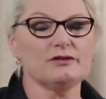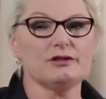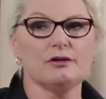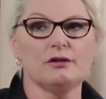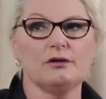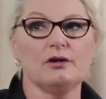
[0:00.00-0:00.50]

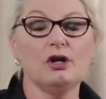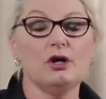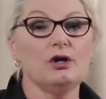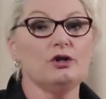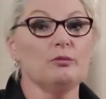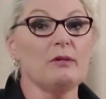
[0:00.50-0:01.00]
So
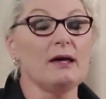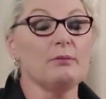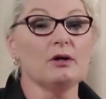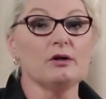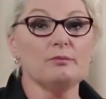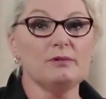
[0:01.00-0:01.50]
you may
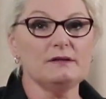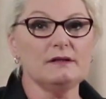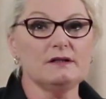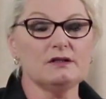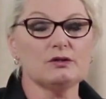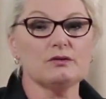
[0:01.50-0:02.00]
be on a
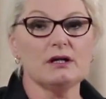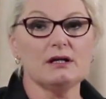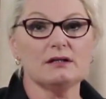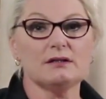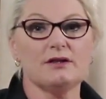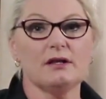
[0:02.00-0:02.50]
busy
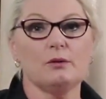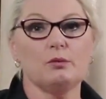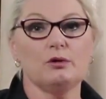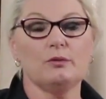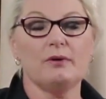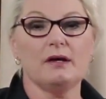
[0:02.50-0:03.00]
street, there
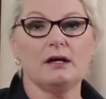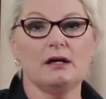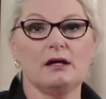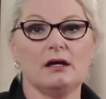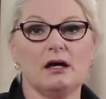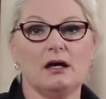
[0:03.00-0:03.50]
will
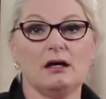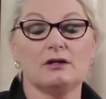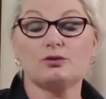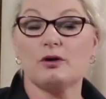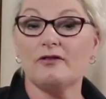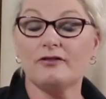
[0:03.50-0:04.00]
be
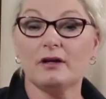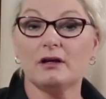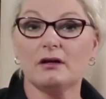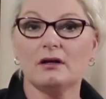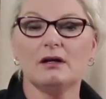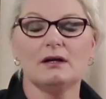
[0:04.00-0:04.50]

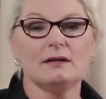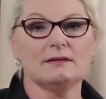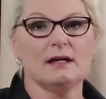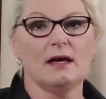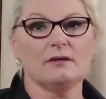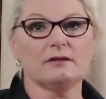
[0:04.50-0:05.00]
traffic
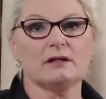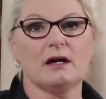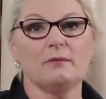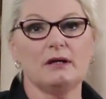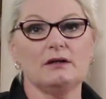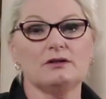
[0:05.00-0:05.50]
sounds
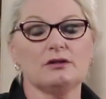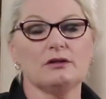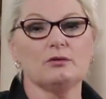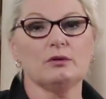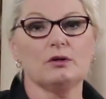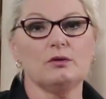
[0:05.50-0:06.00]
coming into
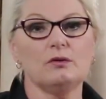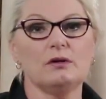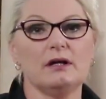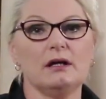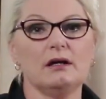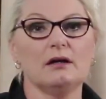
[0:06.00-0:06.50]
the
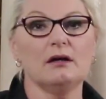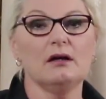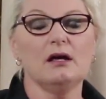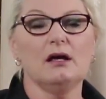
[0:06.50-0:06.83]
recording.